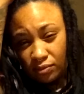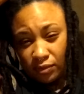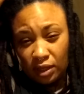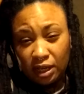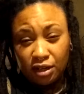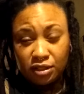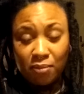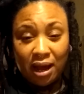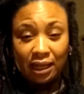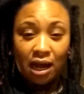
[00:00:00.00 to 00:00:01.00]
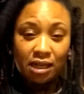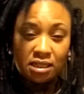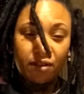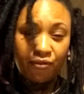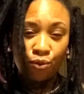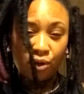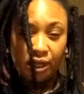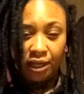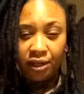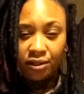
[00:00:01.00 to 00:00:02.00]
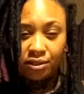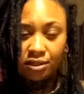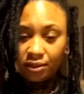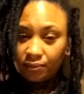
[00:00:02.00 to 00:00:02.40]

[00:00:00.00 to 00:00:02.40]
here's my locks at 4 years.